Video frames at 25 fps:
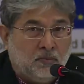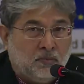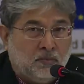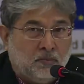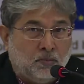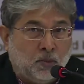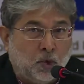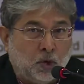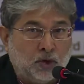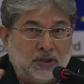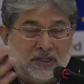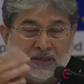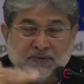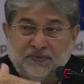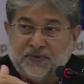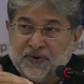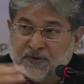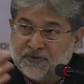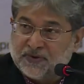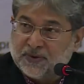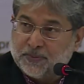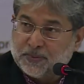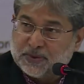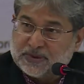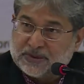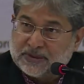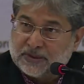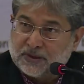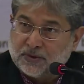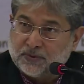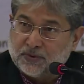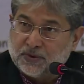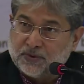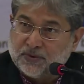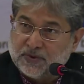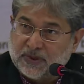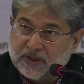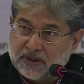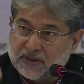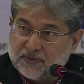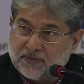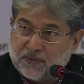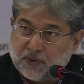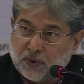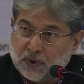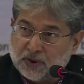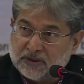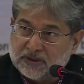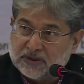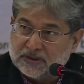more than 50% of the
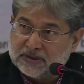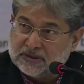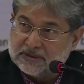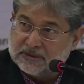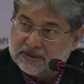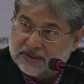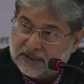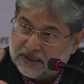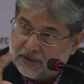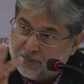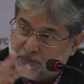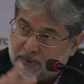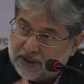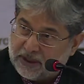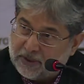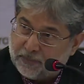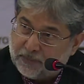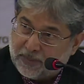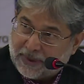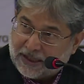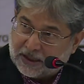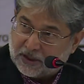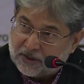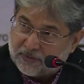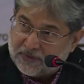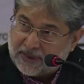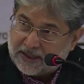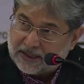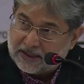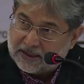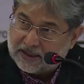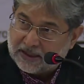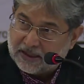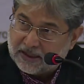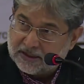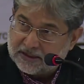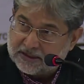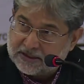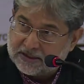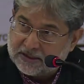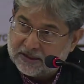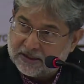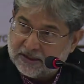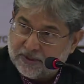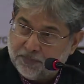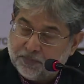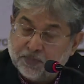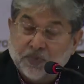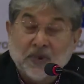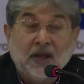workforce still being part of
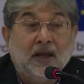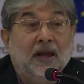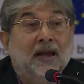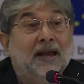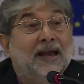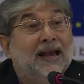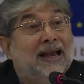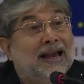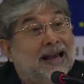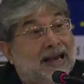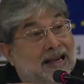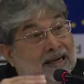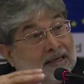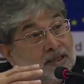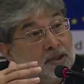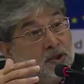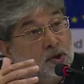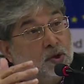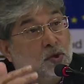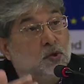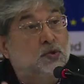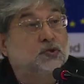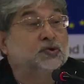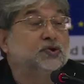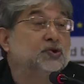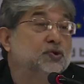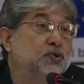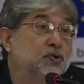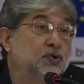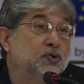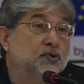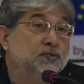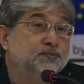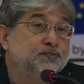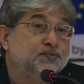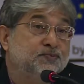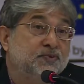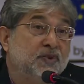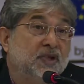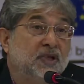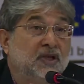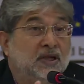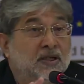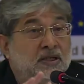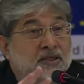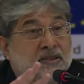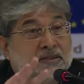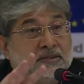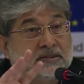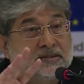agriculture, and close to
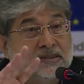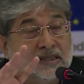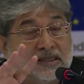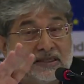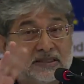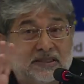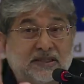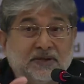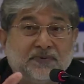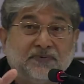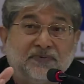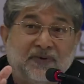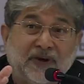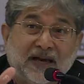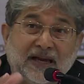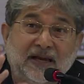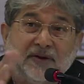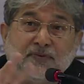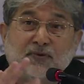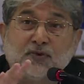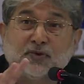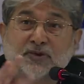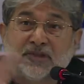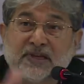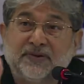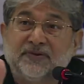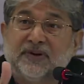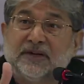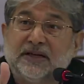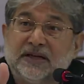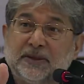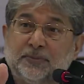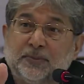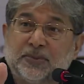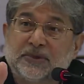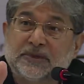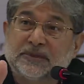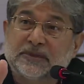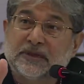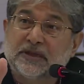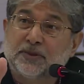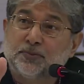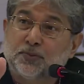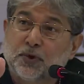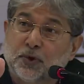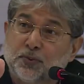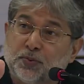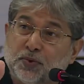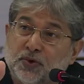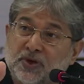65 to
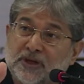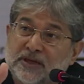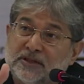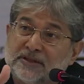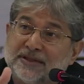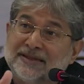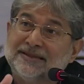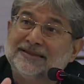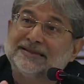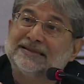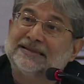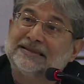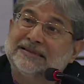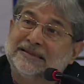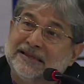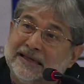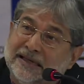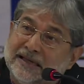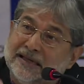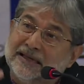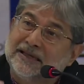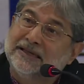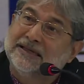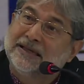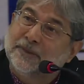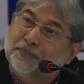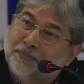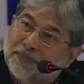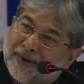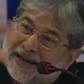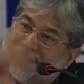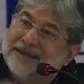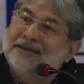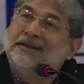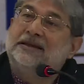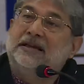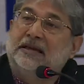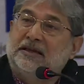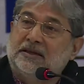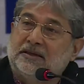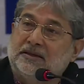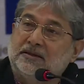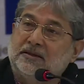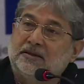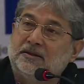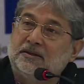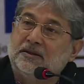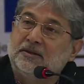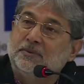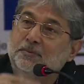70% population still
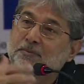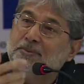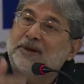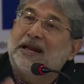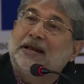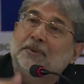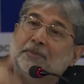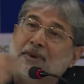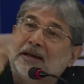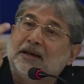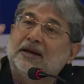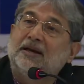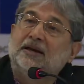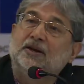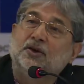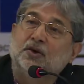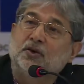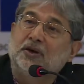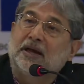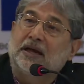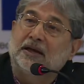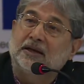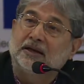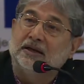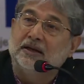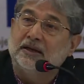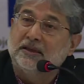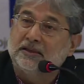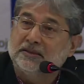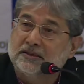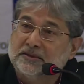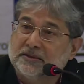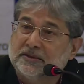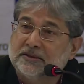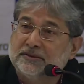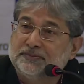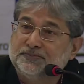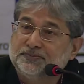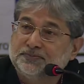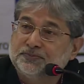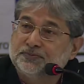dependent primarily on agriculture,